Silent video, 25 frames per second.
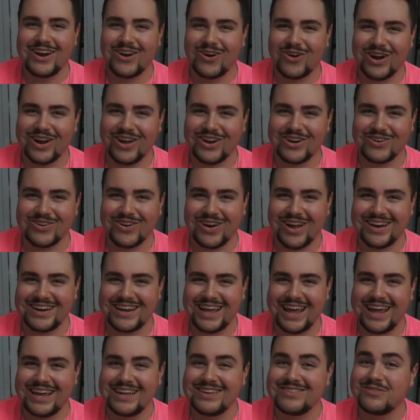and Ariana
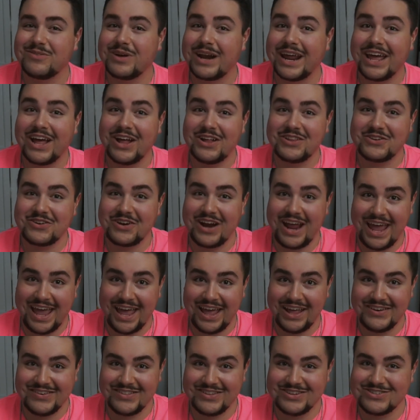Grande when I held her
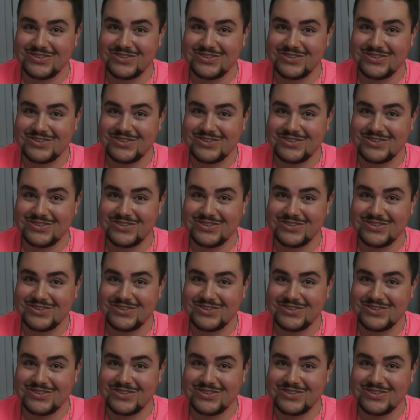hand.